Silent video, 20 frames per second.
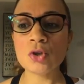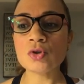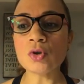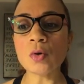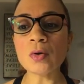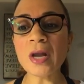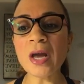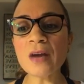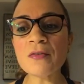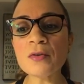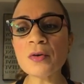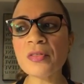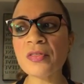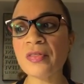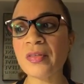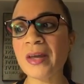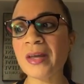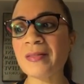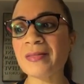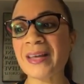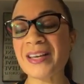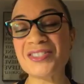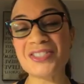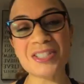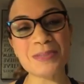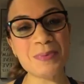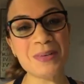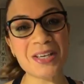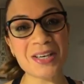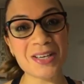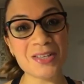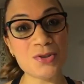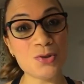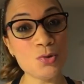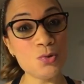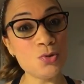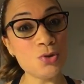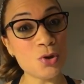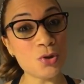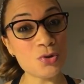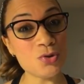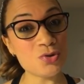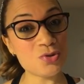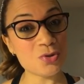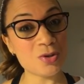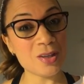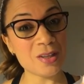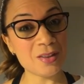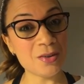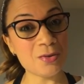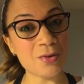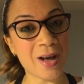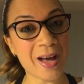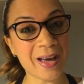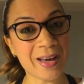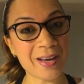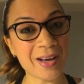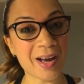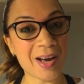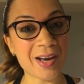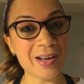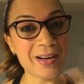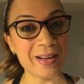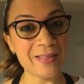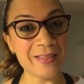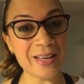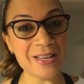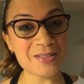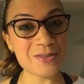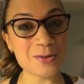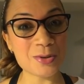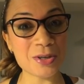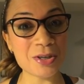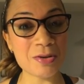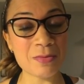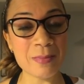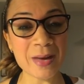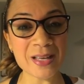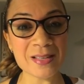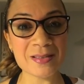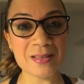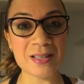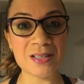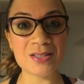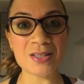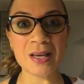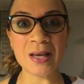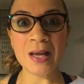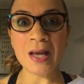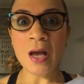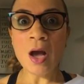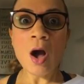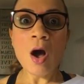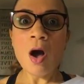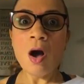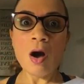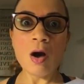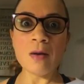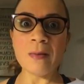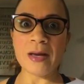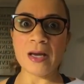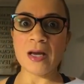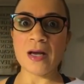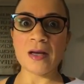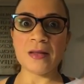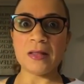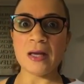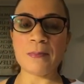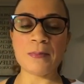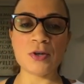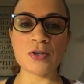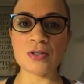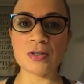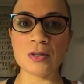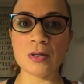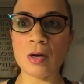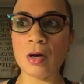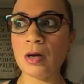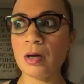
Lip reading: Don't ever think that just because you saw that little icon and they saw your message, oh my God, that person,